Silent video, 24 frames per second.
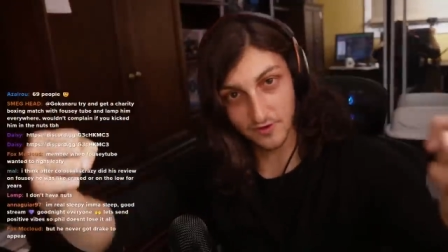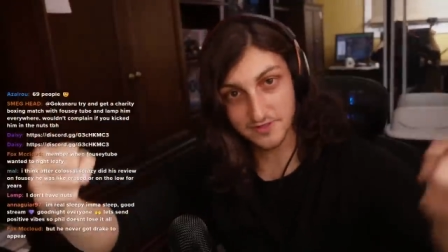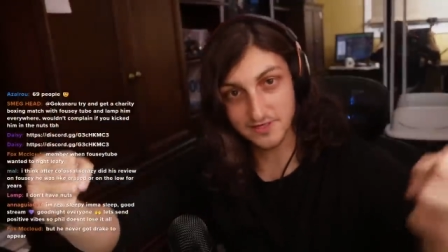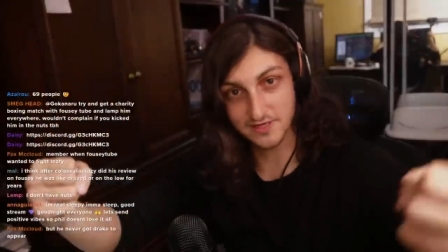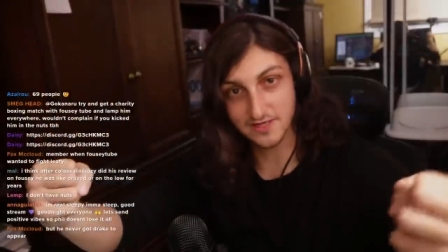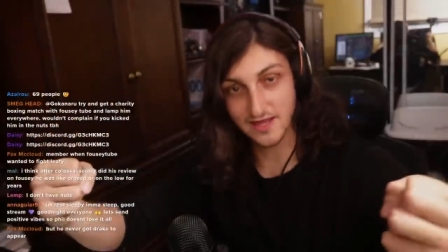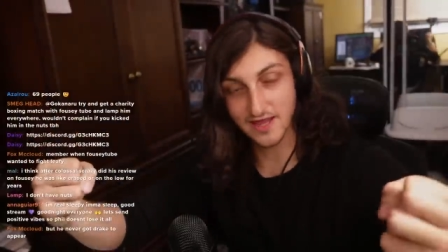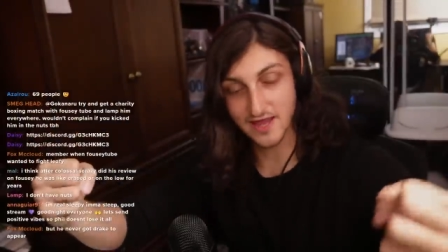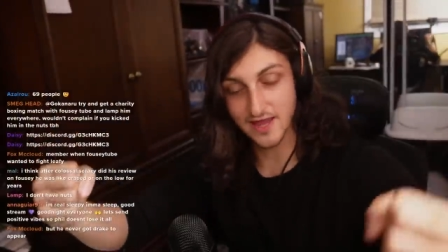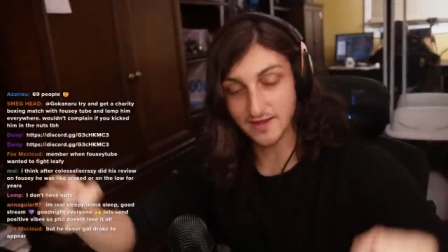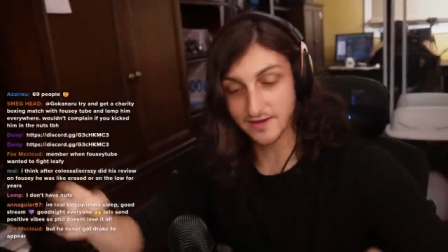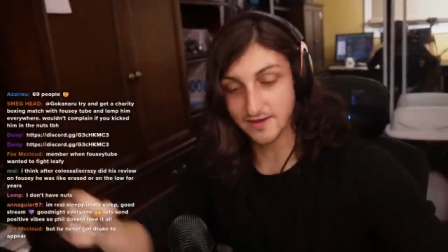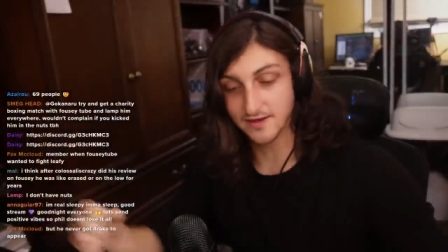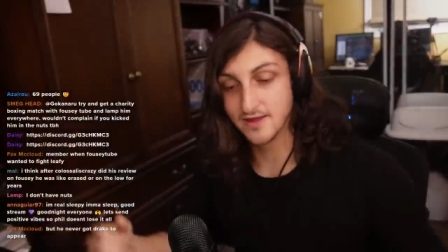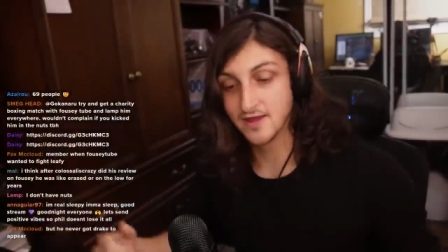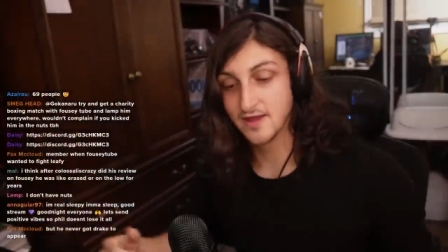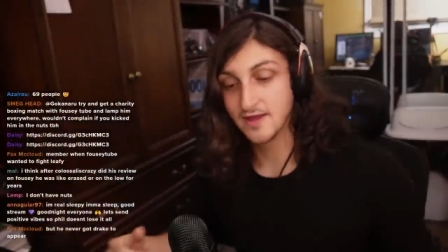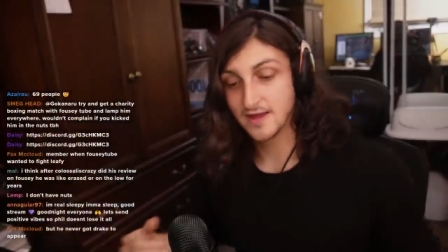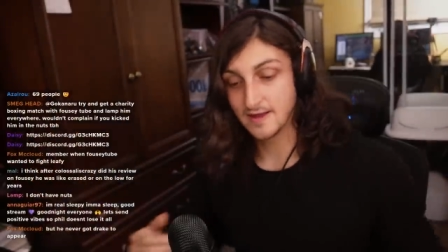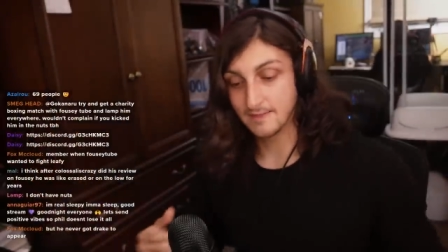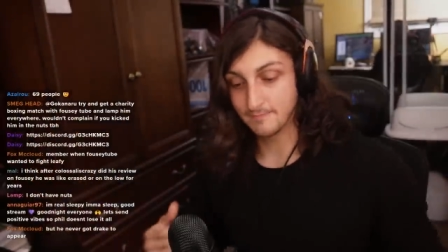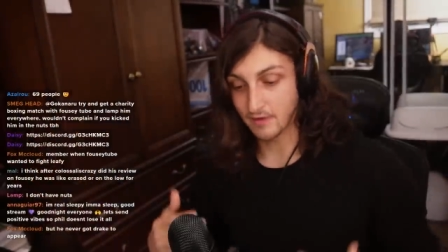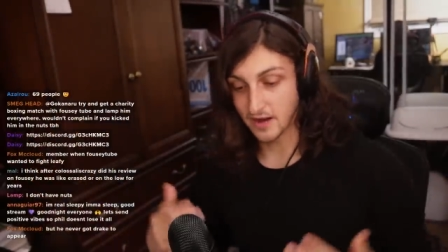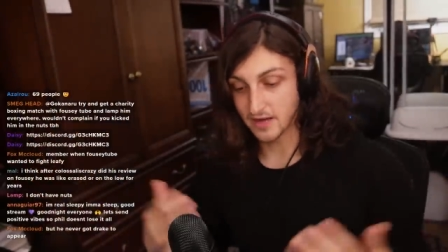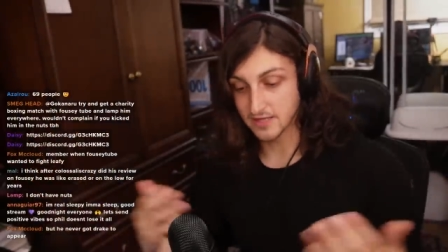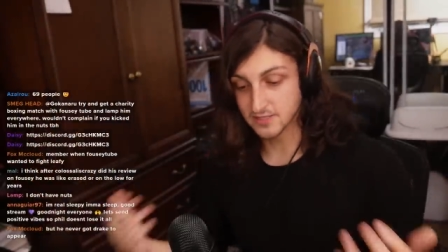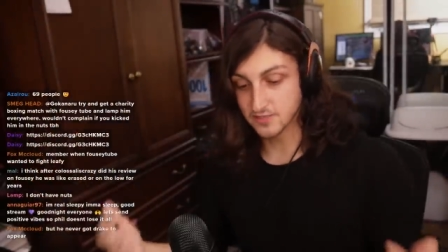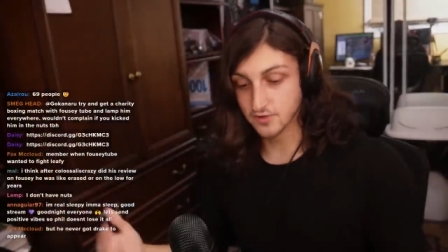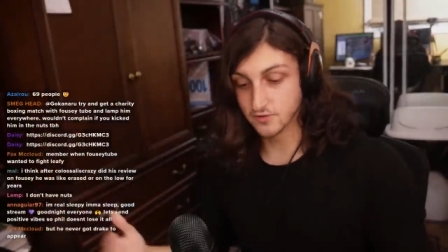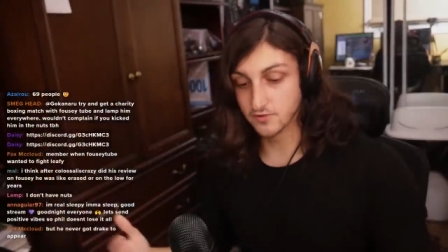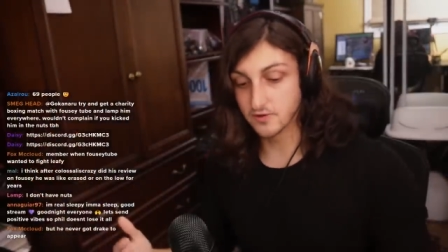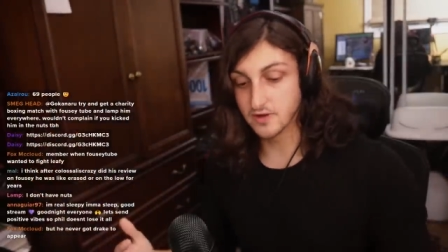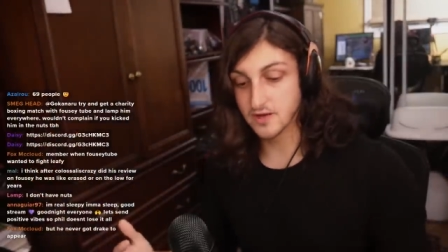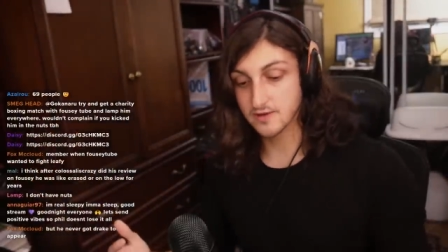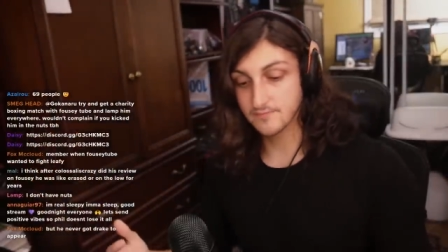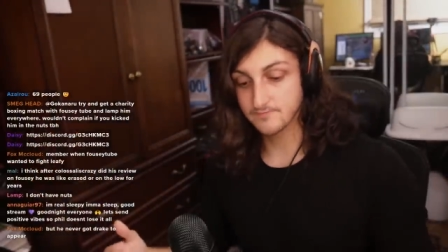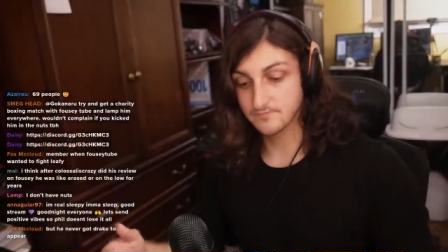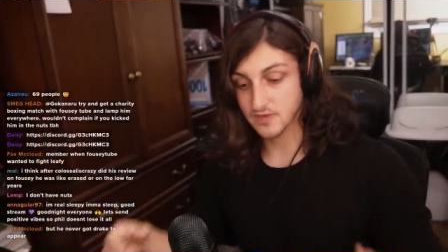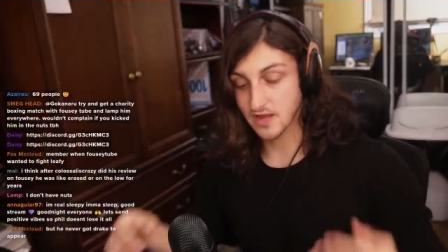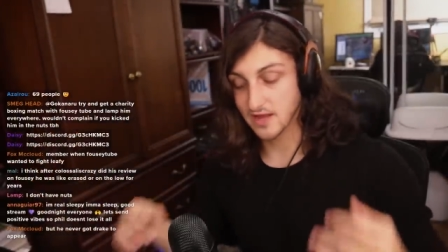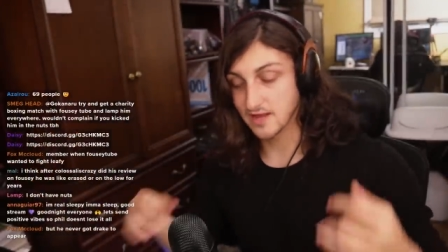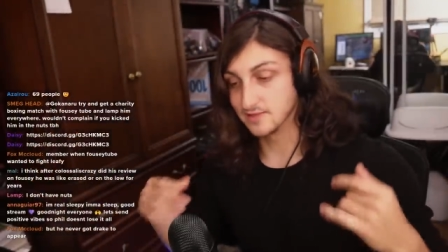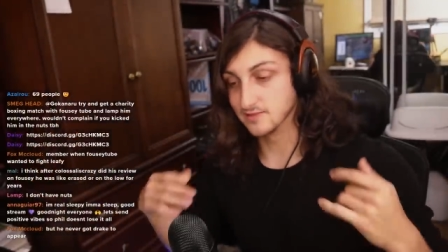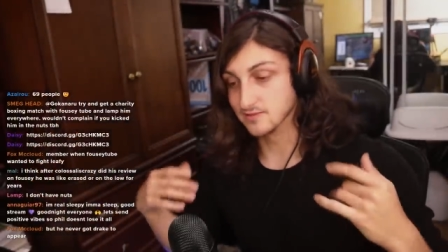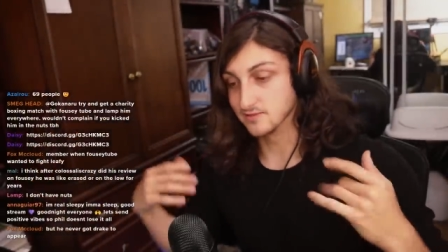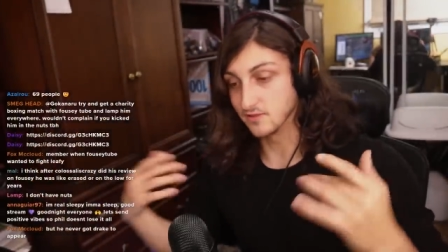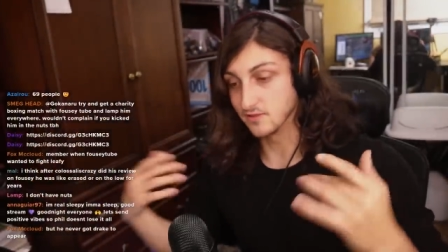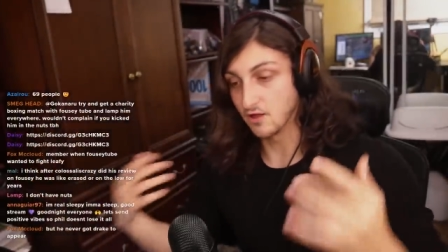again by doing
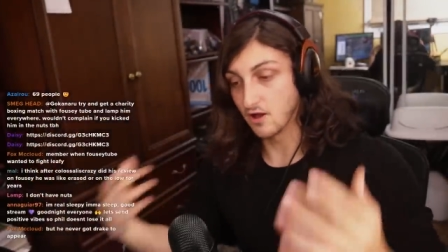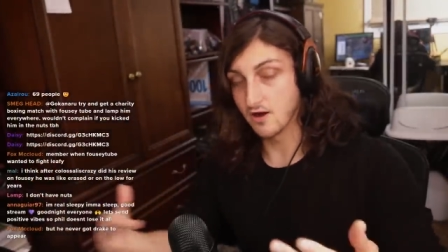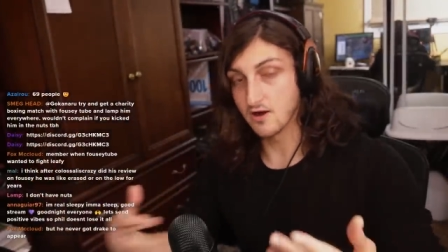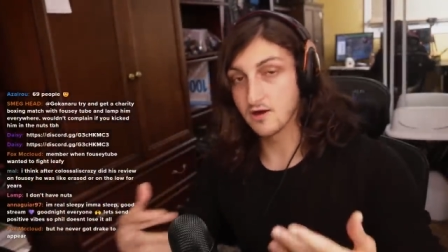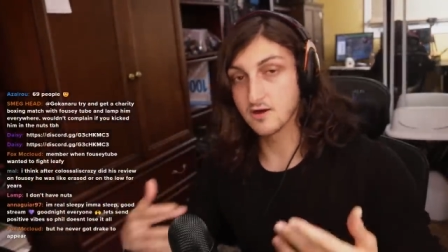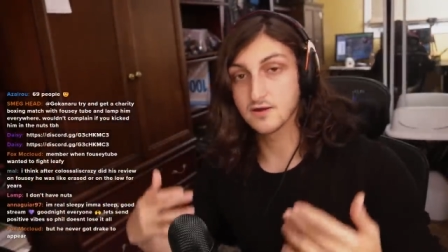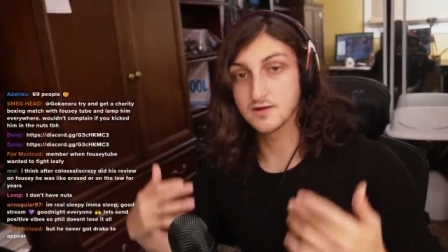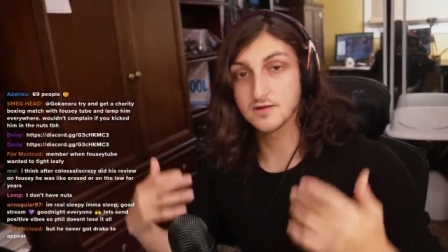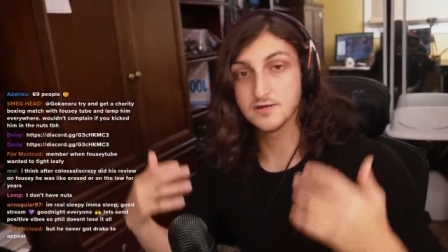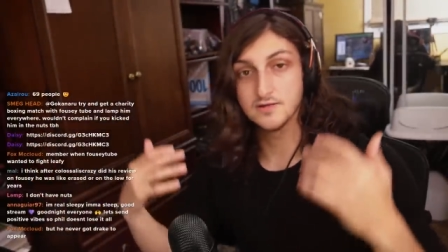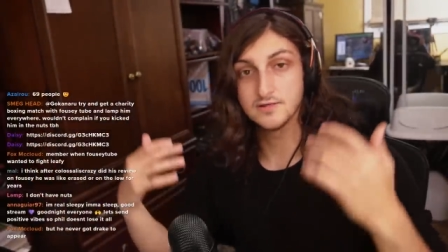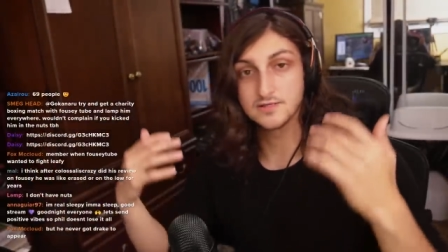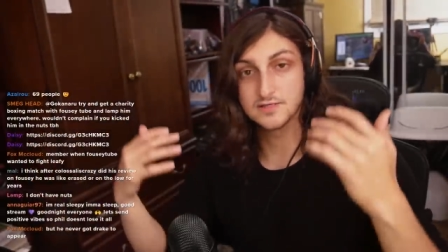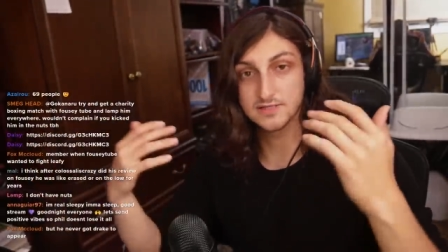a long